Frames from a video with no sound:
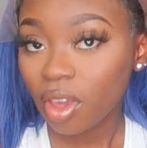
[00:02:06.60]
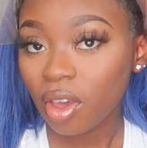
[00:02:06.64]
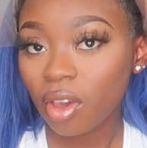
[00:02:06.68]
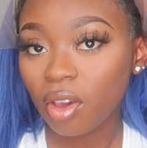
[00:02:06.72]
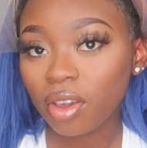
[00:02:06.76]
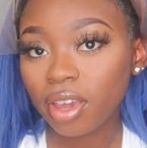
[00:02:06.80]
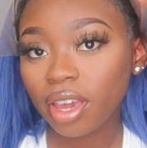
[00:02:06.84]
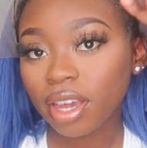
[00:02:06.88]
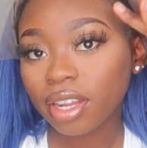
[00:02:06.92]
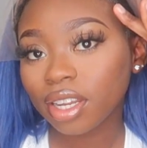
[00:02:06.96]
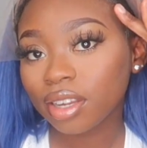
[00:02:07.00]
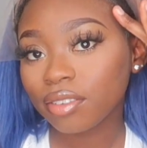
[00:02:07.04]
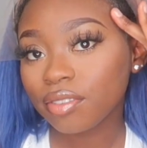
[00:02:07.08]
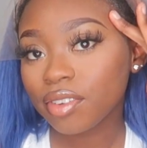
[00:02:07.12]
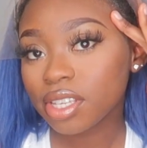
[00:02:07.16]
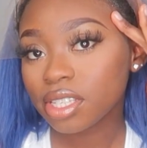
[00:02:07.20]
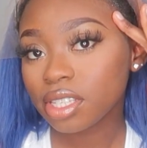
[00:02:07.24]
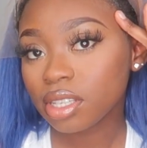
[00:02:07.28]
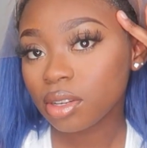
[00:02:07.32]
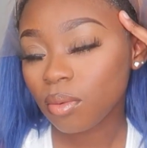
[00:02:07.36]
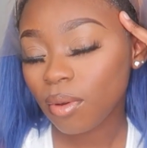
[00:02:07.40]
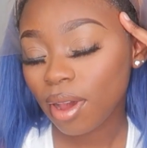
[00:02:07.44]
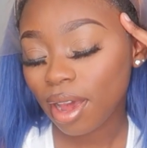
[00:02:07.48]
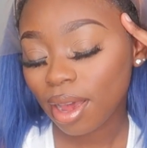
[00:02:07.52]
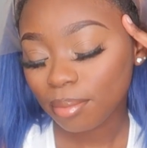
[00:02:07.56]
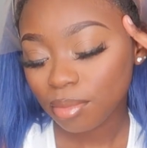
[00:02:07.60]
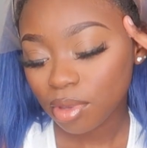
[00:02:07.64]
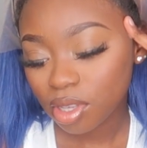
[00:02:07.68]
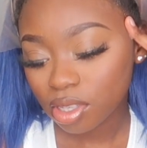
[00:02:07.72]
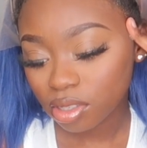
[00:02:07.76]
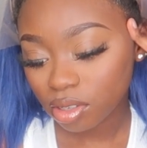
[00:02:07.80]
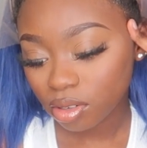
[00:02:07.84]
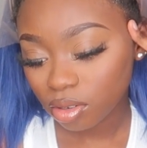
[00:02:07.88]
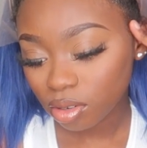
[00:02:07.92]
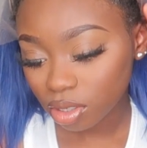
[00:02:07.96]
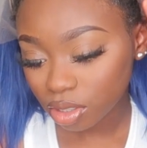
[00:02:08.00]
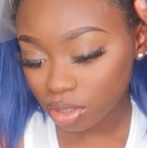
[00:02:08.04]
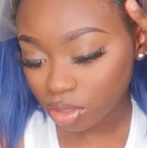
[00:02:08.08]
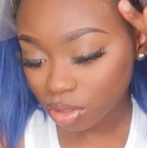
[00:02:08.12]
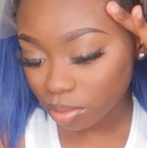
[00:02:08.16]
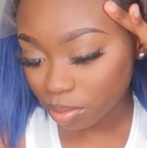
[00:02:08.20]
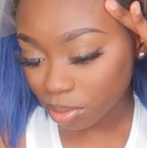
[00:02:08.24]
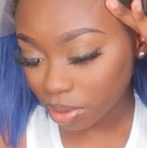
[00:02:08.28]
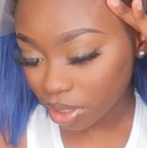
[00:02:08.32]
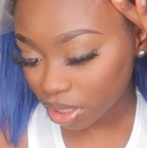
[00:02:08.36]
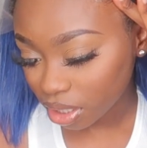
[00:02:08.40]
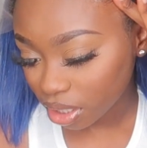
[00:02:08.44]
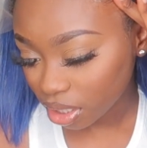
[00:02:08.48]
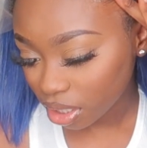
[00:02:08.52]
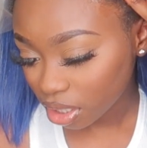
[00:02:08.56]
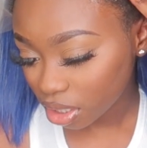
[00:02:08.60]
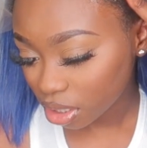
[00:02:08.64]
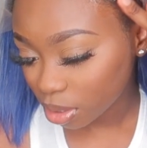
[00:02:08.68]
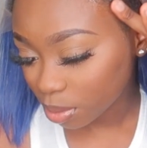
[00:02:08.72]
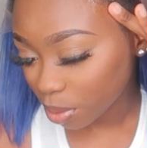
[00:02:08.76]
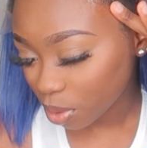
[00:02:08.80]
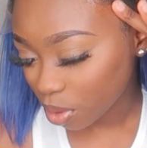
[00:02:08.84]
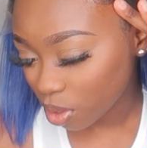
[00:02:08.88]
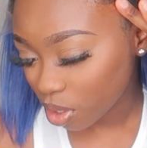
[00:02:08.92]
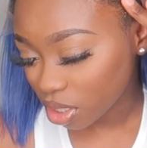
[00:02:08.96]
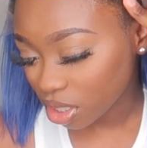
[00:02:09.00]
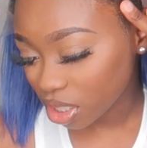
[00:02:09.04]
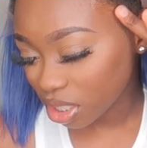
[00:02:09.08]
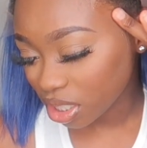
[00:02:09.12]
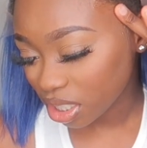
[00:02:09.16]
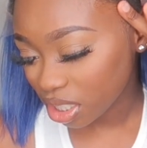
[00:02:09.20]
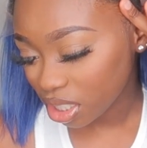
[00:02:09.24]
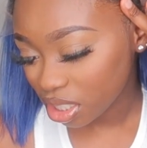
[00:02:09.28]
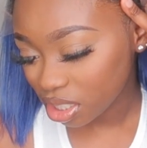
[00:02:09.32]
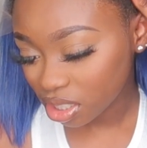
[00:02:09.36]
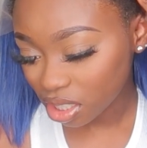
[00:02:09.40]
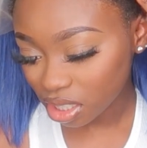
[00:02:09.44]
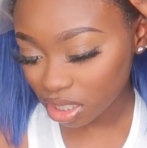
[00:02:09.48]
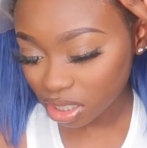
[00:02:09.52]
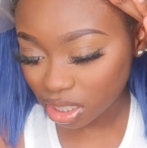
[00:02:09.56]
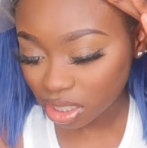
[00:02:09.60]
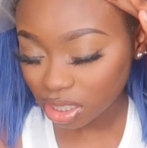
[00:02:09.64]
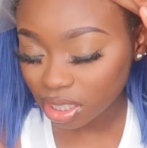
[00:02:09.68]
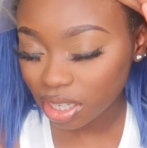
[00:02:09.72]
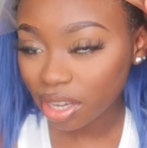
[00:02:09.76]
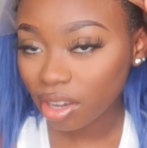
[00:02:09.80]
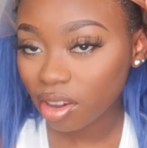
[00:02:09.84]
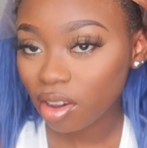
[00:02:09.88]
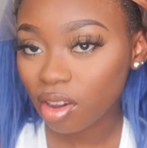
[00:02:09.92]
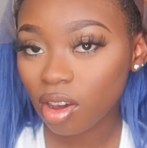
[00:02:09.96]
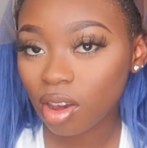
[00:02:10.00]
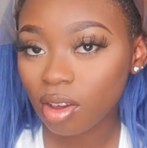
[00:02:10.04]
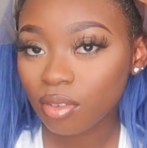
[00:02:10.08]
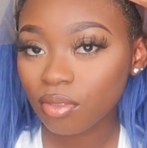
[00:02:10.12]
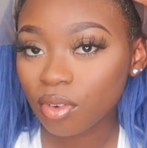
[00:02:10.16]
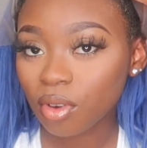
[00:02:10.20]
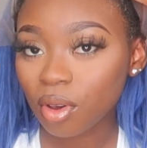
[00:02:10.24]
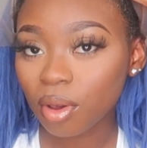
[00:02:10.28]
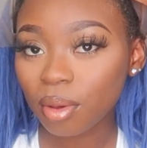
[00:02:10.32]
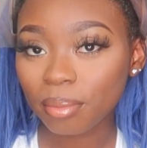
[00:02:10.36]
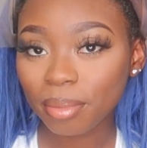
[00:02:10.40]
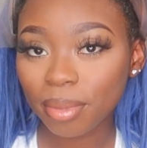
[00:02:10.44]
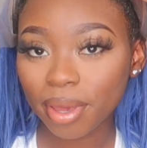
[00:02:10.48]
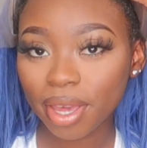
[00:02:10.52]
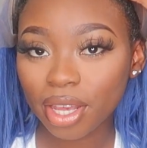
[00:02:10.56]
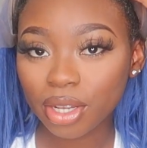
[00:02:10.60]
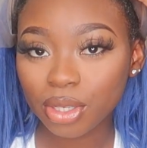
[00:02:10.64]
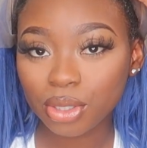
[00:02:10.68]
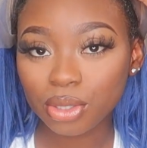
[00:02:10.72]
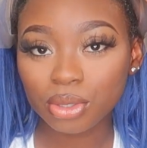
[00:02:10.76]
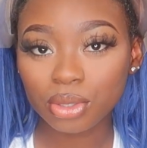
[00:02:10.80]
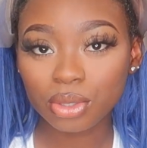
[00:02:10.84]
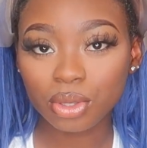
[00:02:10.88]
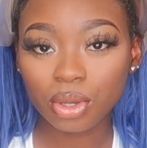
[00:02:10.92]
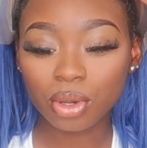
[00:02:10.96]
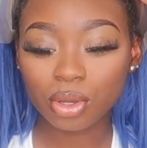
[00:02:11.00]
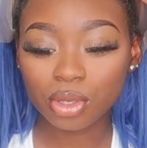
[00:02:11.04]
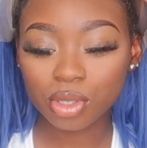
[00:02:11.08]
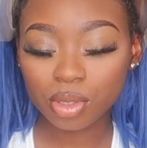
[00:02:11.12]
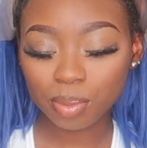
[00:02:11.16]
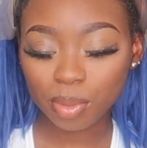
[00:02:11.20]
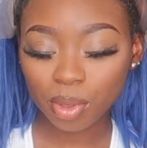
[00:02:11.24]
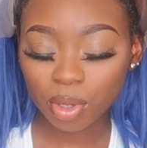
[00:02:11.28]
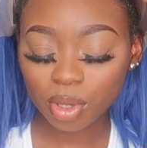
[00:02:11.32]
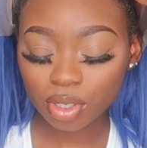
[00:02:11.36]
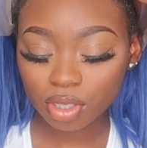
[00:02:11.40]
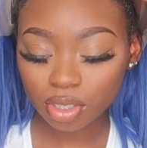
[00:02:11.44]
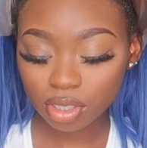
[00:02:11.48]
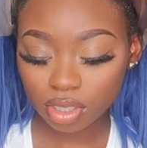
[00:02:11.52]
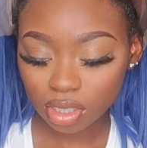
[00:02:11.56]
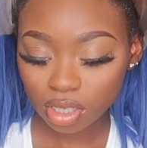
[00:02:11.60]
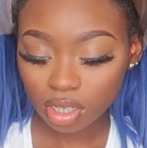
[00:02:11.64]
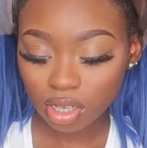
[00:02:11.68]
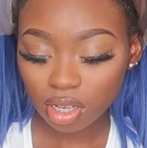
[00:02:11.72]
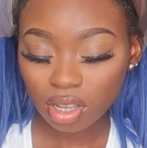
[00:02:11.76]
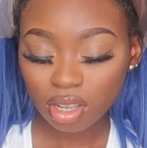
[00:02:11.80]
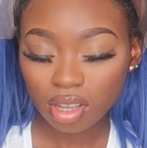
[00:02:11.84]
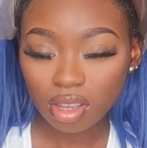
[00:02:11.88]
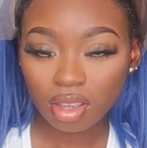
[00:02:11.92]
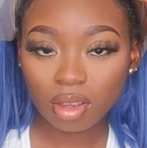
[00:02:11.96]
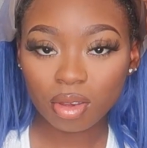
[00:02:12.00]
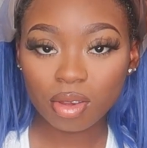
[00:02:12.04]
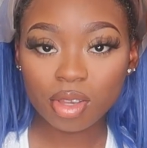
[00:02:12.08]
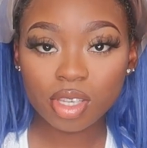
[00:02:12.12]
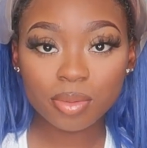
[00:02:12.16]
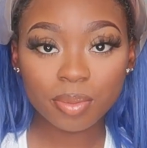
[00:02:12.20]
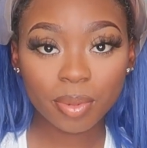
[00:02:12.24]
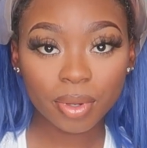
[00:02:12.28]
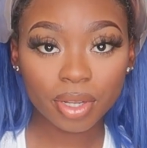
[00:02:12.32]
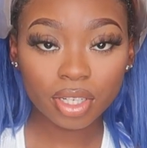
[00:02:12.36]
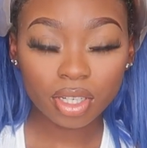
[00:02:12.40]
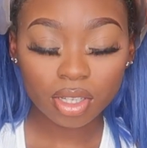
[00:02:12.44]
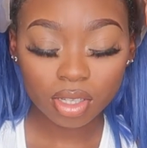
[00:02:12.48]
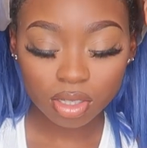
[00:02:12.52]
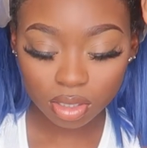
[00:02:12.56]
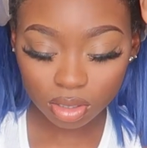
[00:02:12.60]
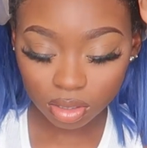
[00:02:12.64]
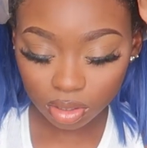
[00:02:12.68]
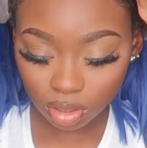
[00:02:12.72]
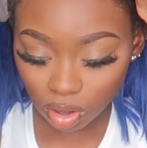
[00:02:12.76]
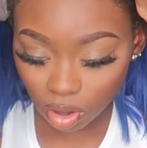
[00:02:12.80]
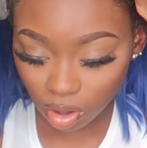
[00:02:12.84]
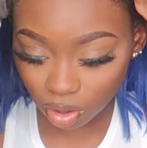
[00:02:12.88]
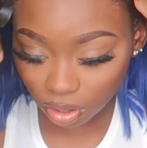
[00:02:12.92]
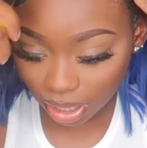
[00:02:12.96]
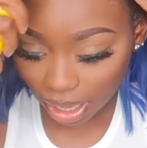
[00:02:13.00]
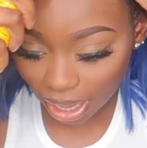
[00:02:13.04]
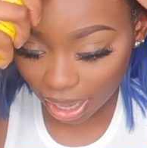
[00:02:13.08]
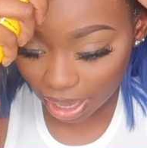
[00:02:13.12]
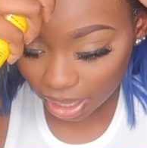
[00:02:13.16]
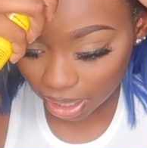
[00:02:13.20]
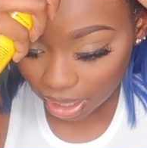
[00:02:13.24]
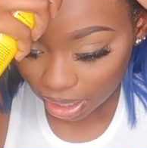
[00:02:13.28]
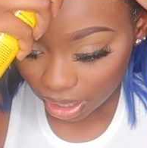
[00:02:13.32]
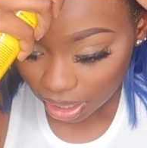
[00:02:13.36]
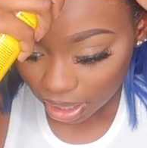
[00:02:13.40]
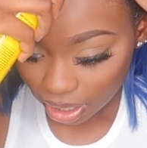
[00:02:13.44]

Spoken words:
Oh yeah, the reason why I'm using got to be is because it's easier to take off compared to Ghost Bond. Ghost Bond is long, like